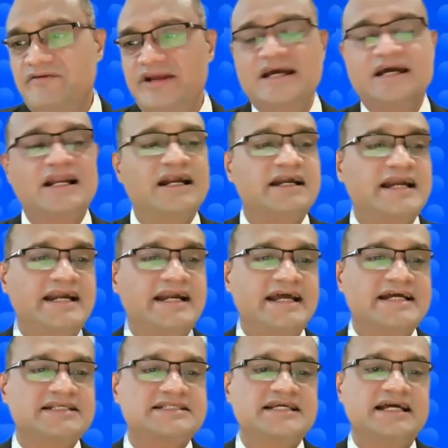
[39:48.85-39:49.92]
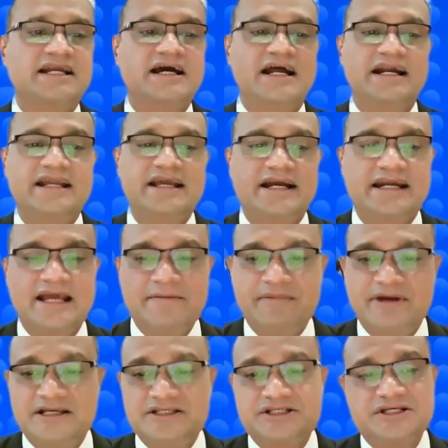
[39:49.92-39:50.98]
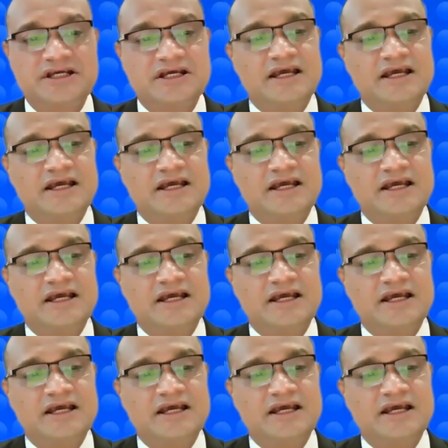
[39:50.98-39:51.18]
recurrent attacks and cardiac damage.